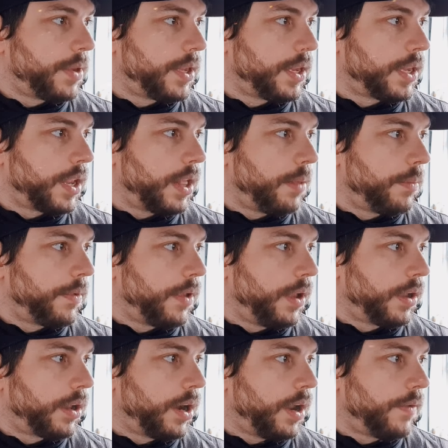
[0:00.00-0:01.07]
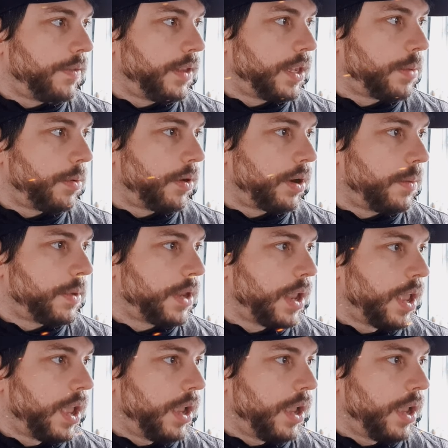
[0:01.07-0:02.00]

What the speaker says: business help craft these programs